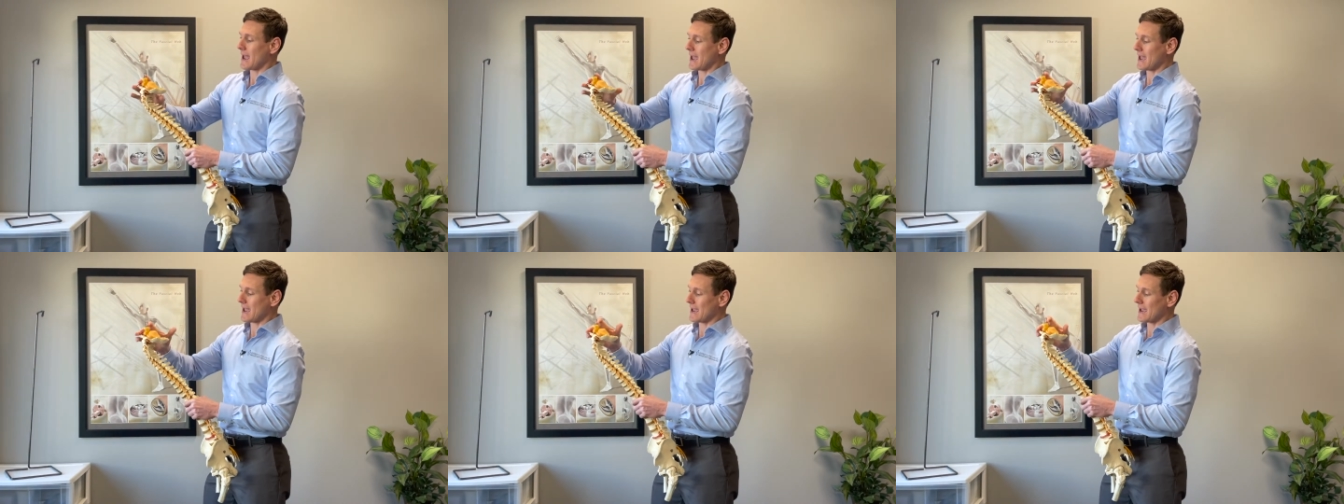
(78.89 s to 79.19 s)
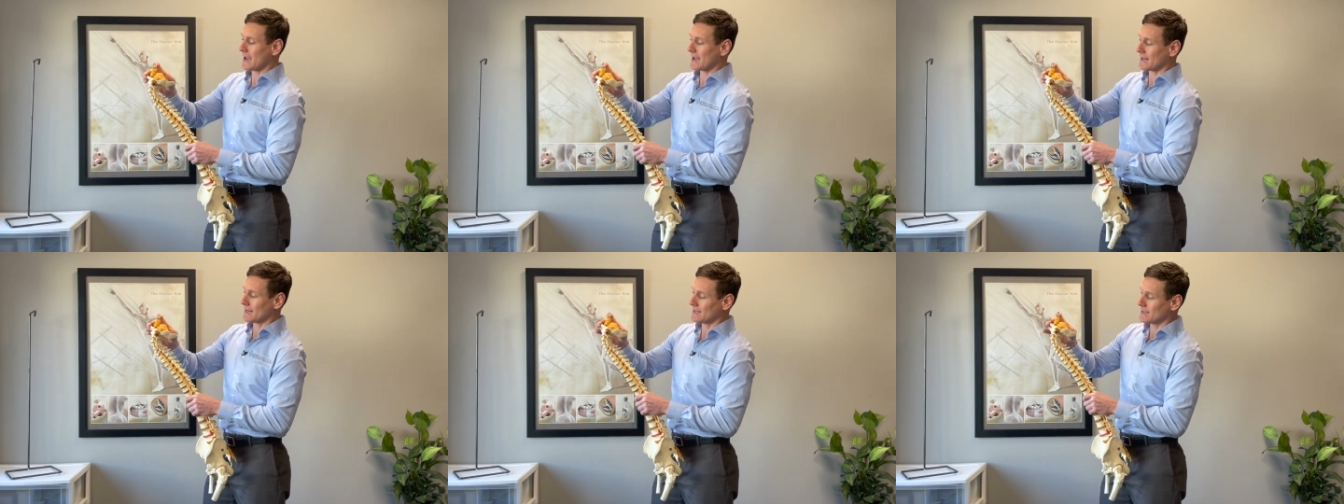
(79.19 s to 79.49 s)

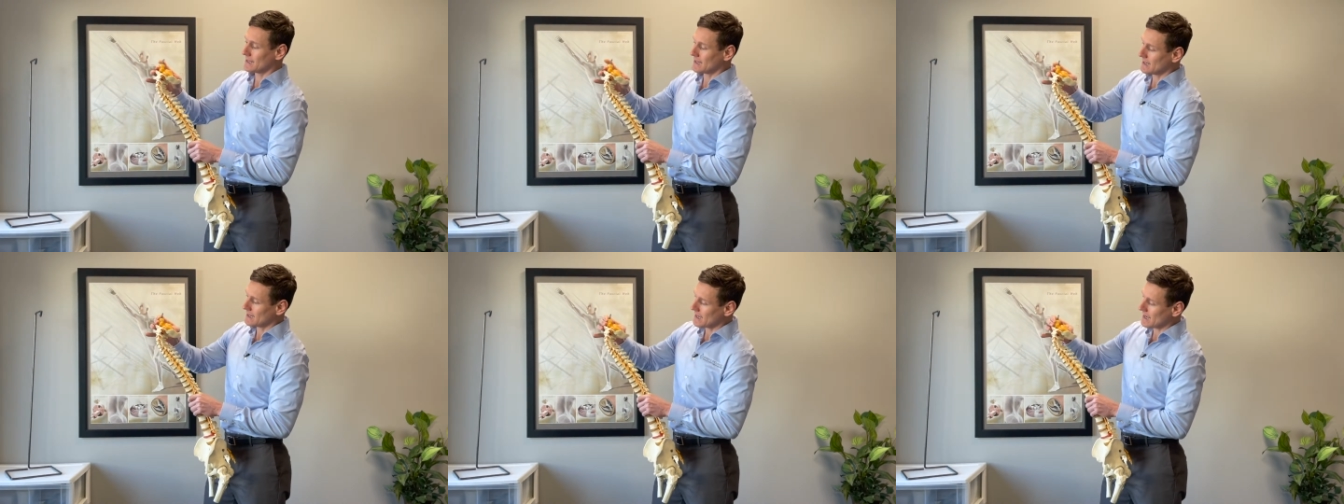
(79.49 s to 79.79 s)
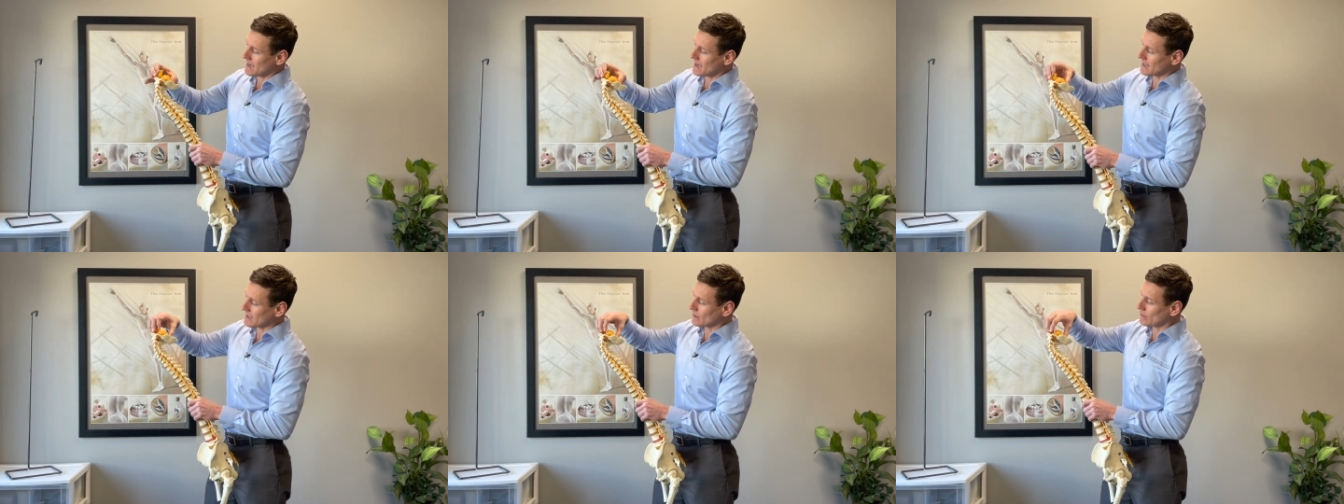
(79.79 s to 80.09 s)
and
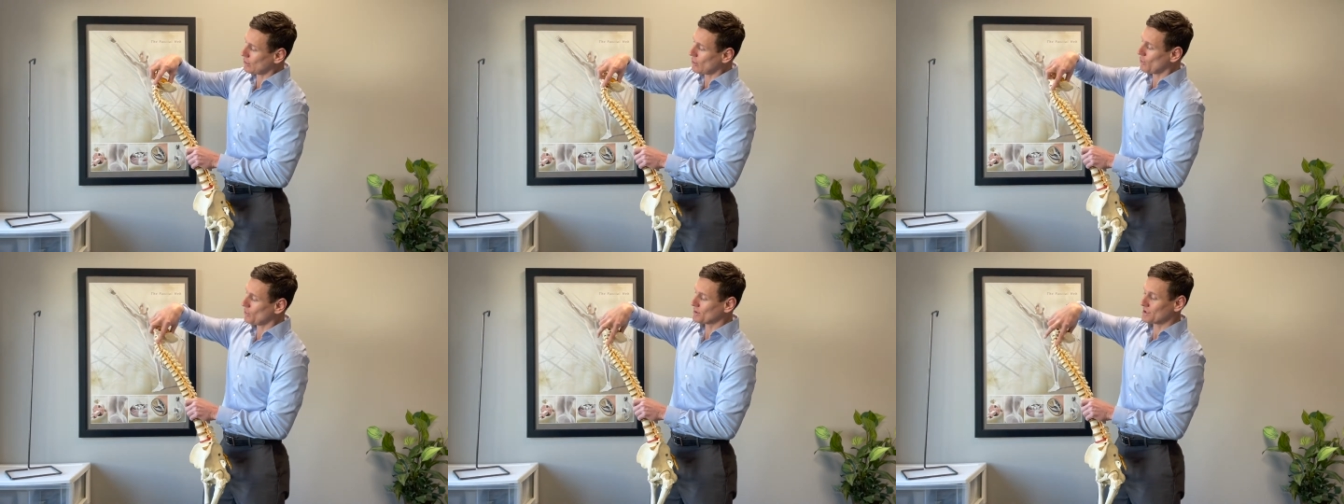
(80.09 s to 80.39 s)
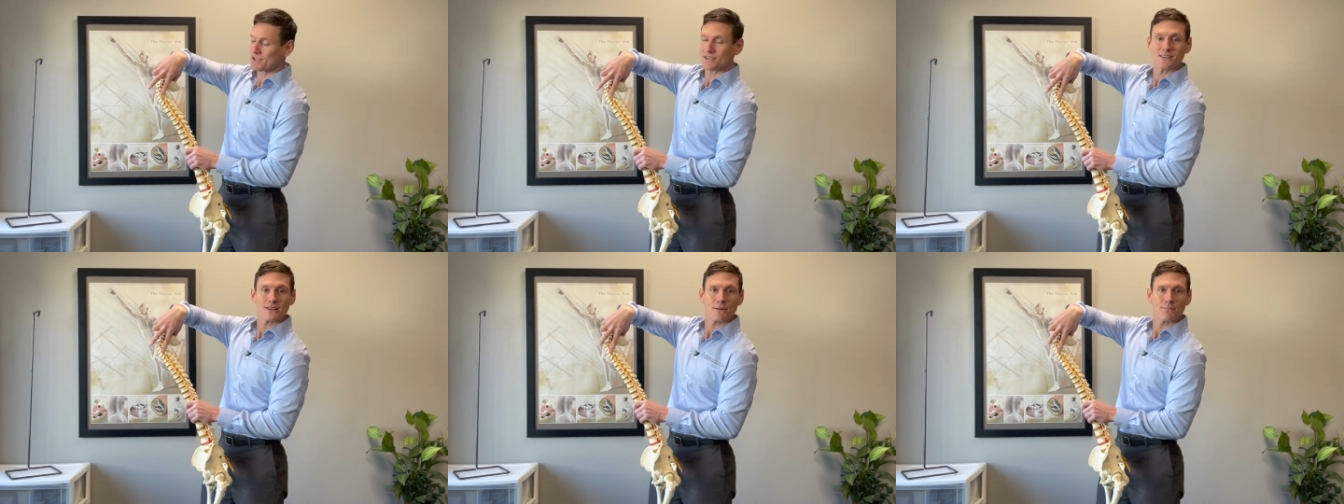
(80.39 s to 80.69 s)
it
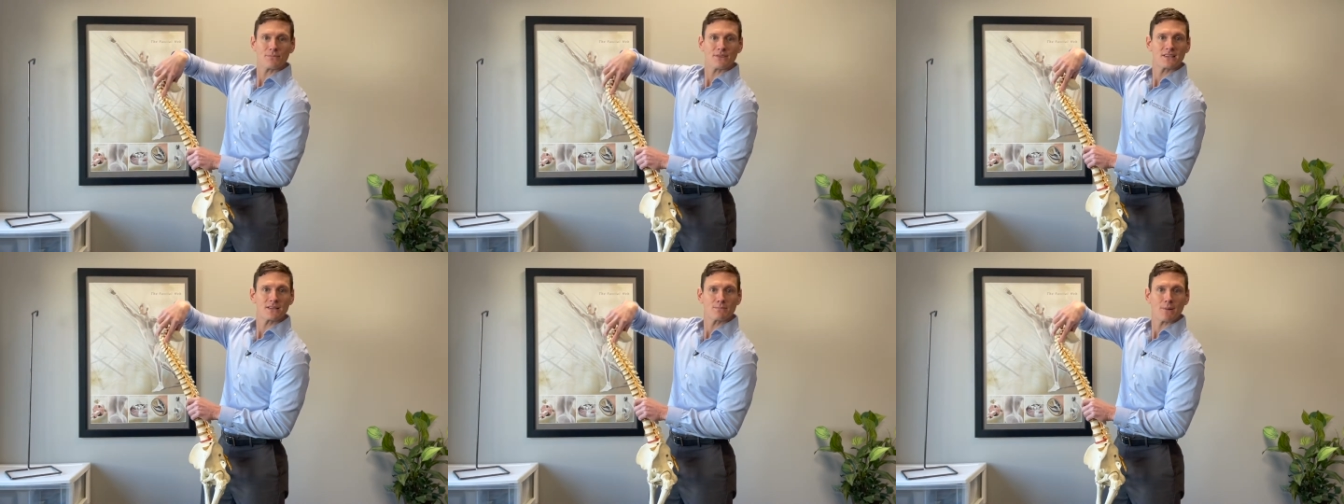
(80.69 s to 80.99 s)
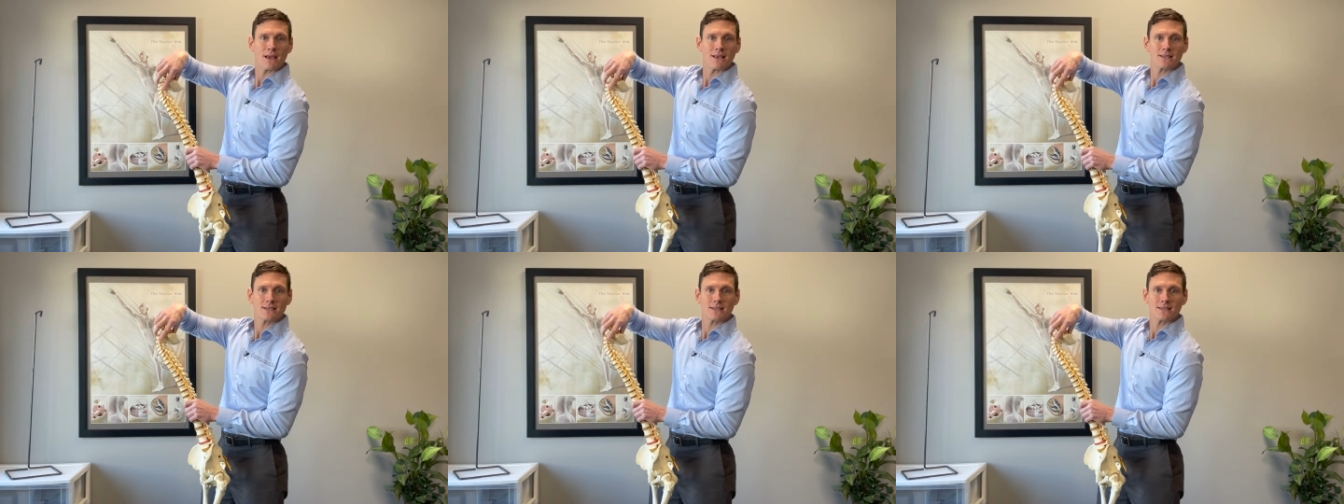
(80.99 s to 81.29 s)
closes up the
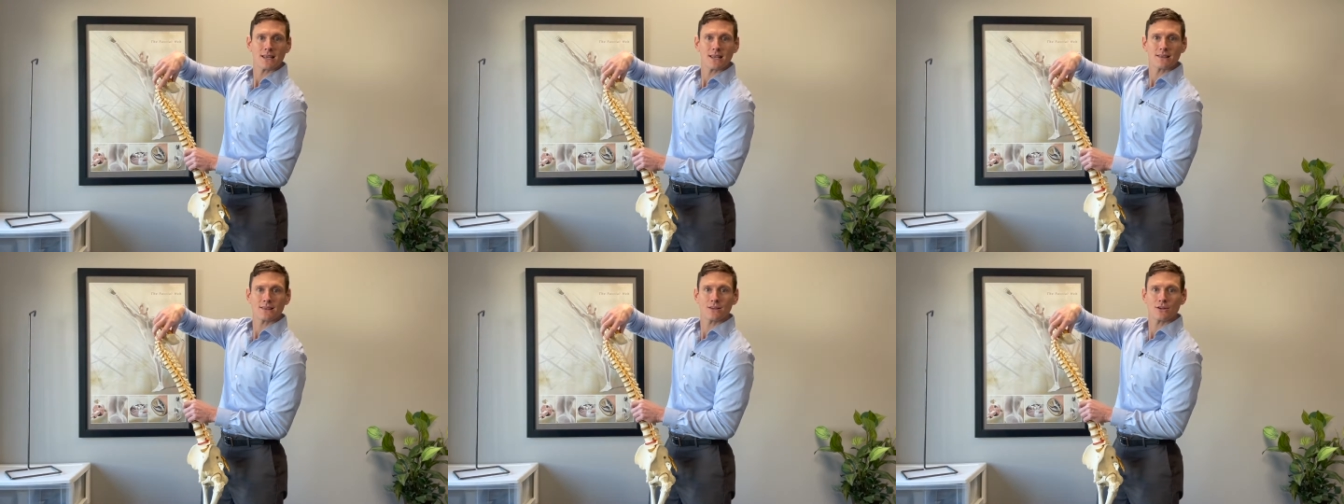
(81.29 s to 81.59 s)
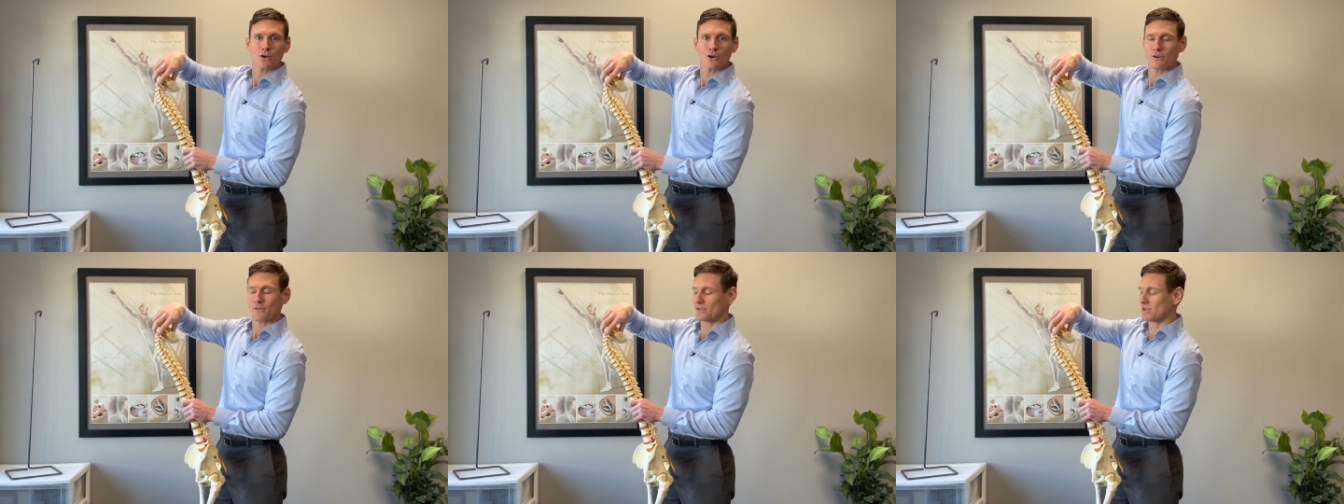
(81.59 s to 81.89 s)
spaces that the
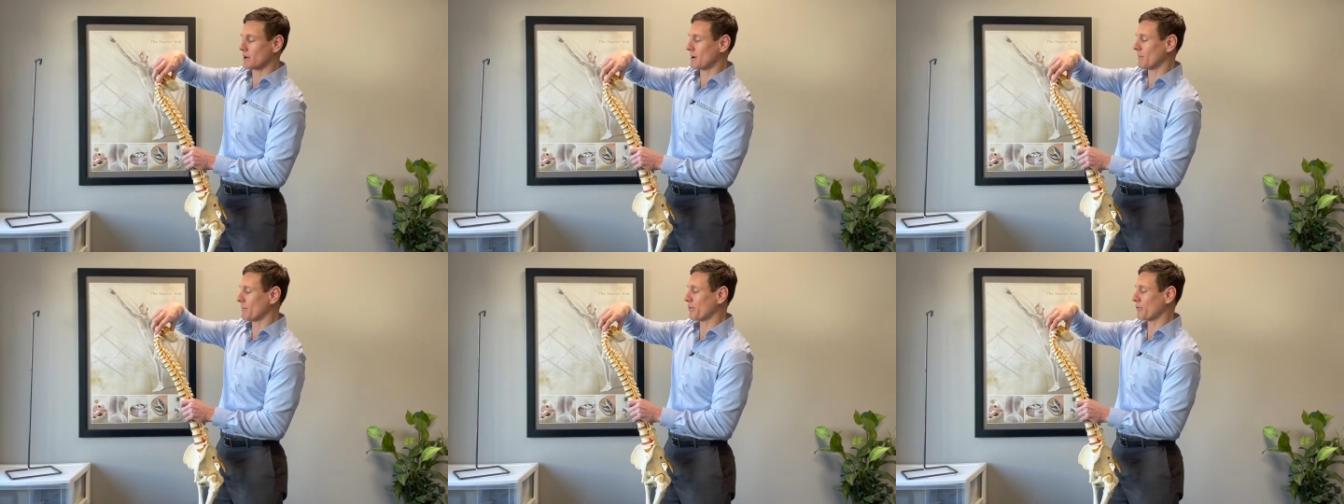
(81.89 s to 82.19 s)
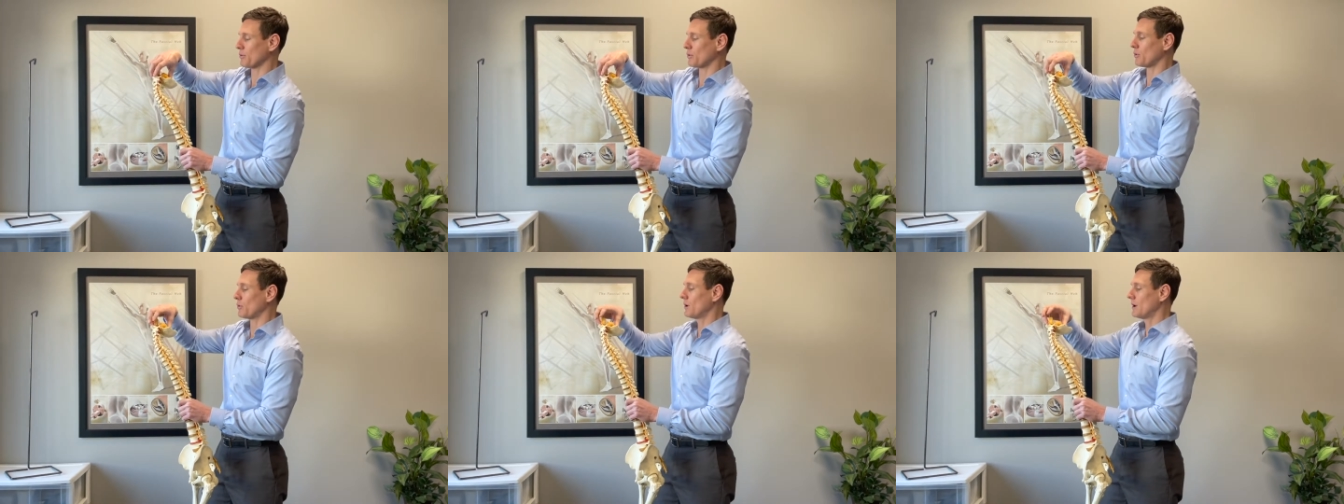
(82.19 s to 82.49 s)
nerves come
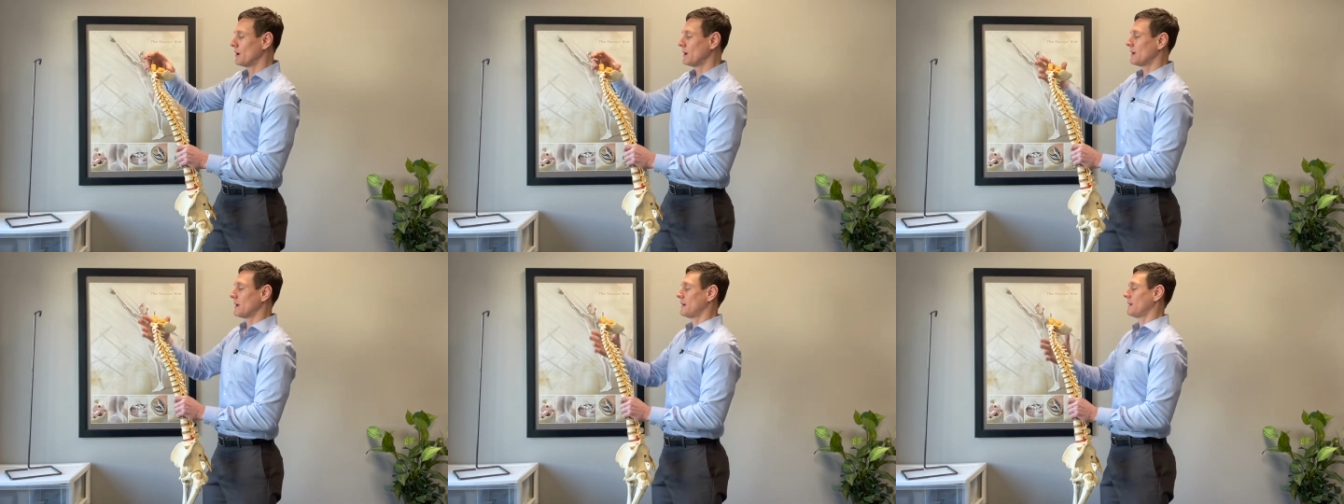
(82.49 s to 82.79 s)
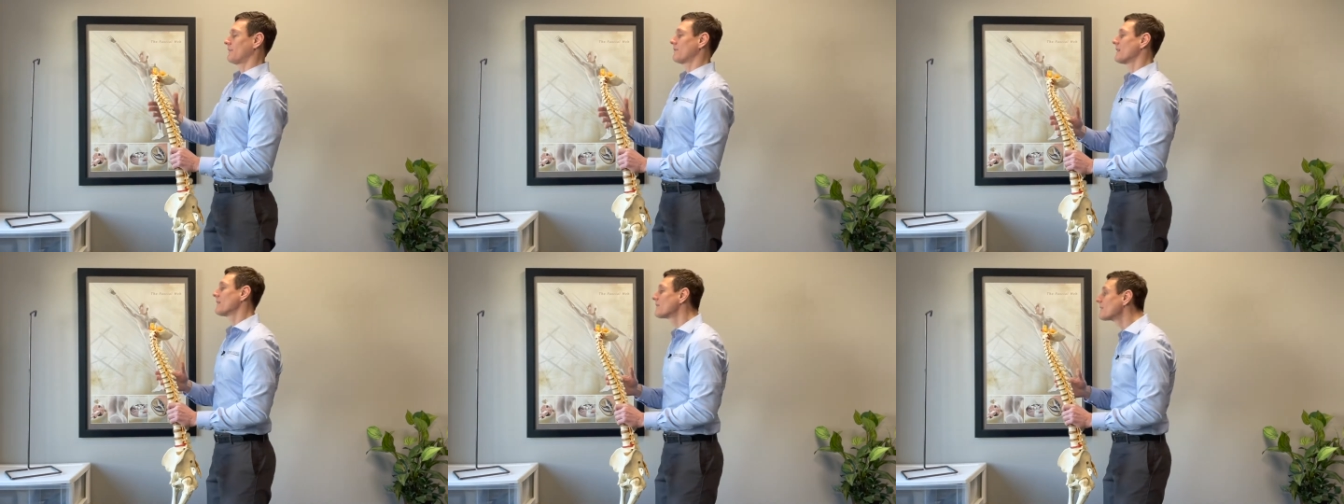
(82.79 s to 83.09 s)
through. And
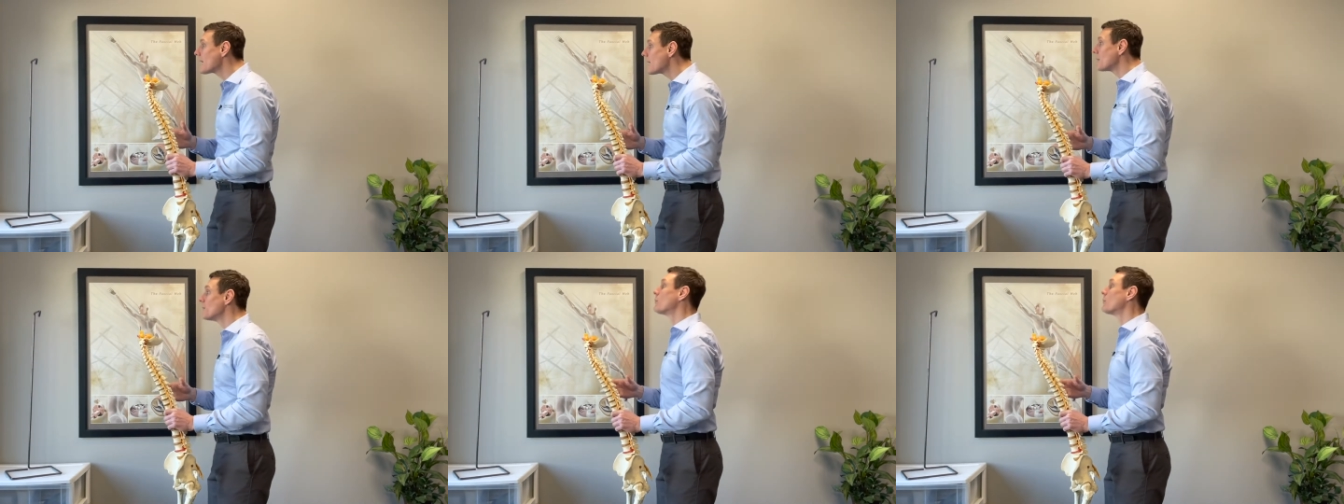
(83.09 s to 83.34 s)
if they've got